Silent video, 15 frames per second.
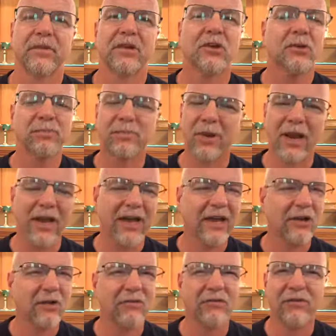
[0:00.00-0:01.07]
You're
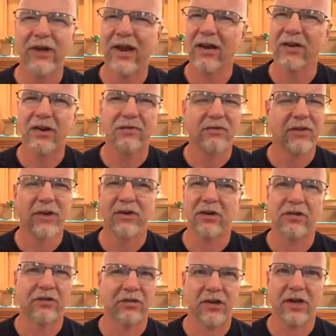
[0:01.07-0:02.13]
playing on very,
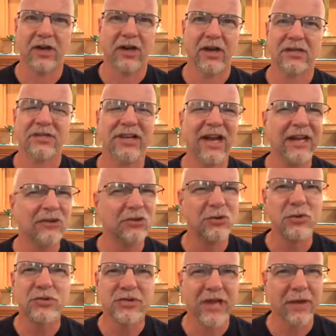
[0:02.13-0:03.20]
very thin ice. And I
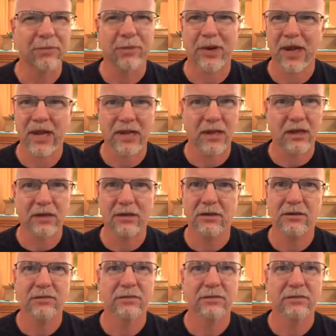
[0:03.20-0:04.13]
do say playing.